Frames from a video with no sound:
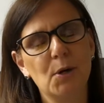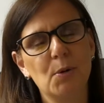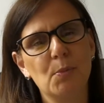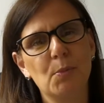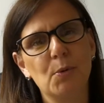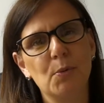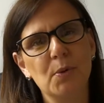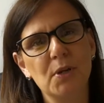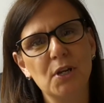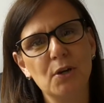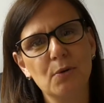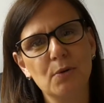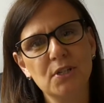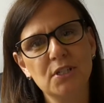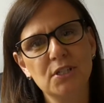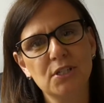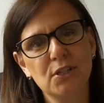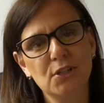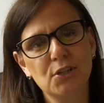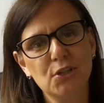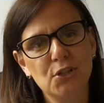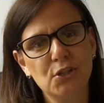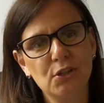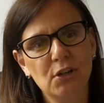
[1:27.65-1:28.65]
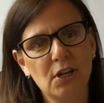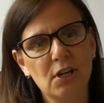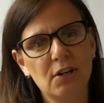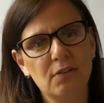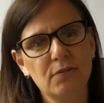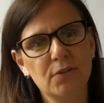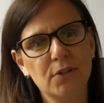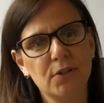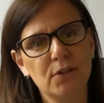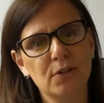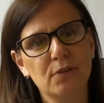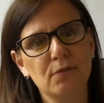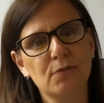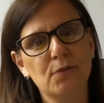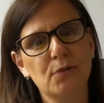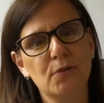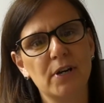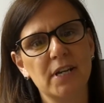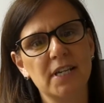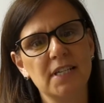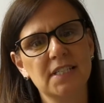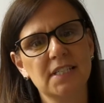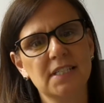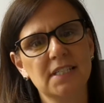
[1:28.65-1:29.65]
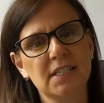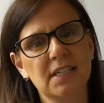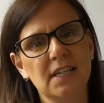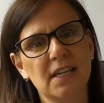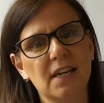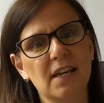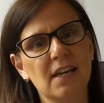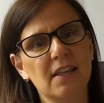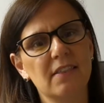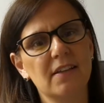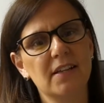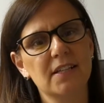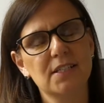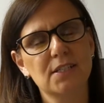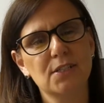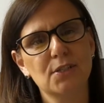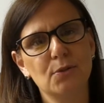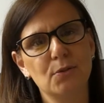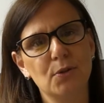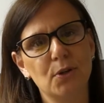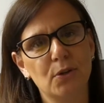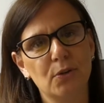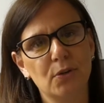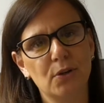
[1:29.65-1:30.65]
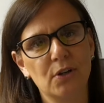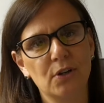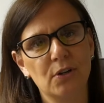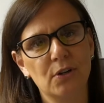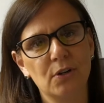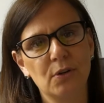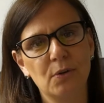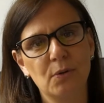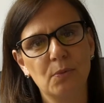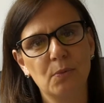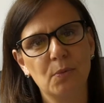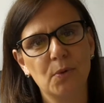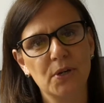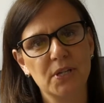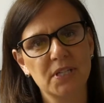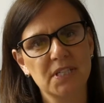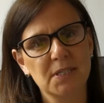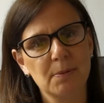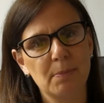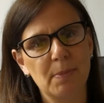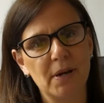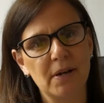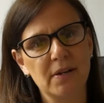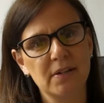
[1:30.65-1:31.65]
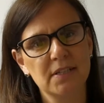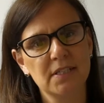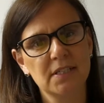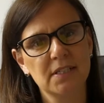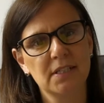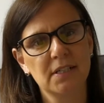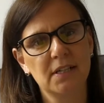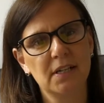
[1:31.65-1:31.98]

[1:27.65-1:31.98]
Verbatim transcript: But we know under the new covenant of grace that's no longer what it's about.